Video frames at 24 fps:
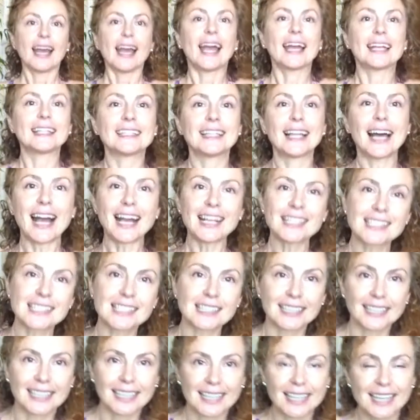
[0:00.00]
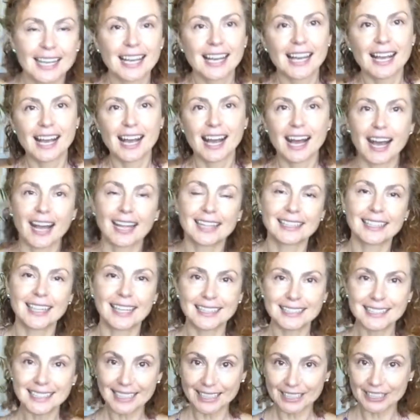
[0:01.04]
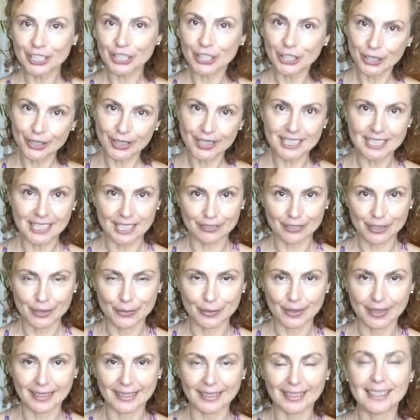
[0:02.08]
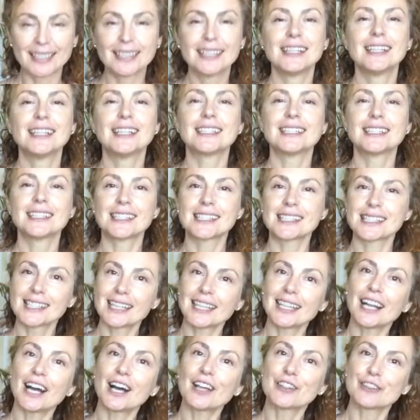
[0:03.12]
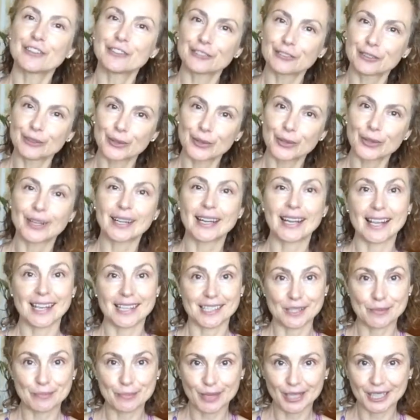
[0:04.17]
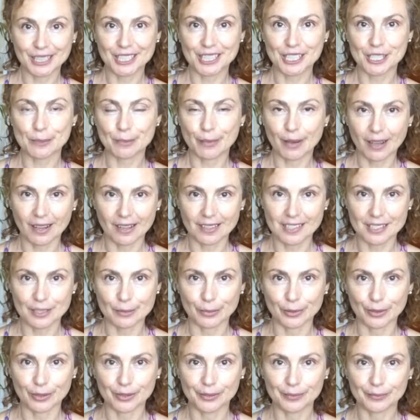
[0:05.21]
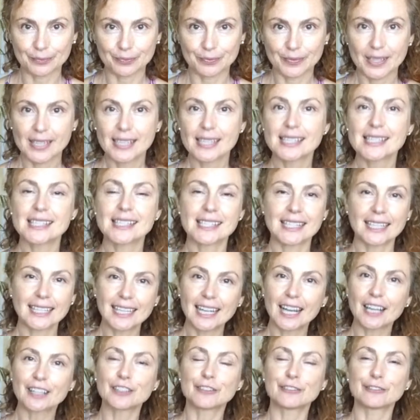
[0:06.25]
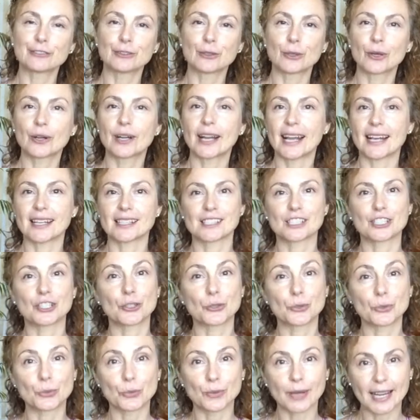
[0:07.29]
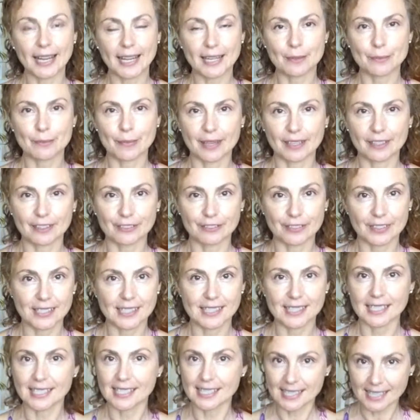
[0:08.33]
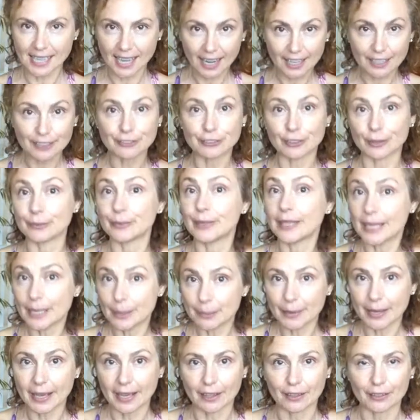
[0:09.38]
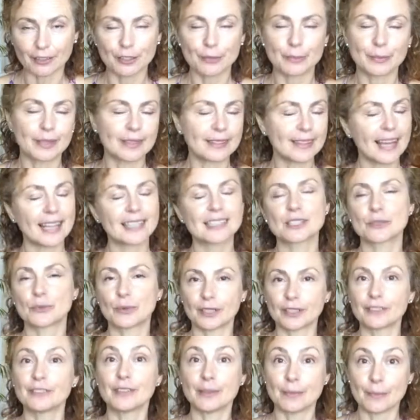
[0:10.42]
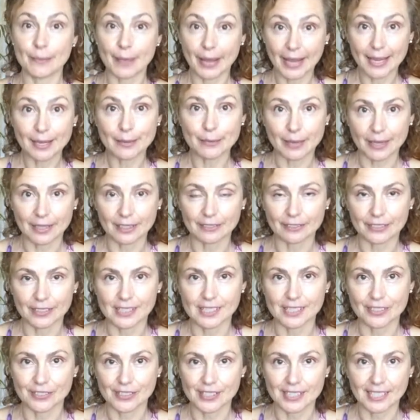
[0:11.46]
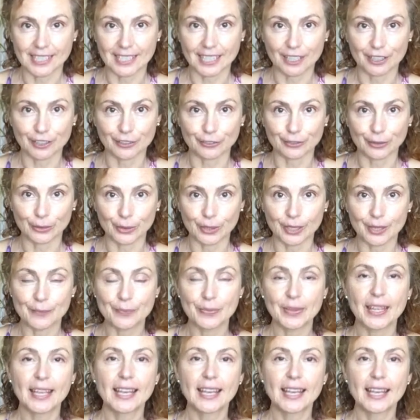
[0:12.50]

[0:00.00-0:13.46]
And lastly, I'd like to encourage everyone to sit on the floor as much as possible. Sitting on the floor has great benefits aside from hip health, but that's one of the main benefits of sitting on the floor.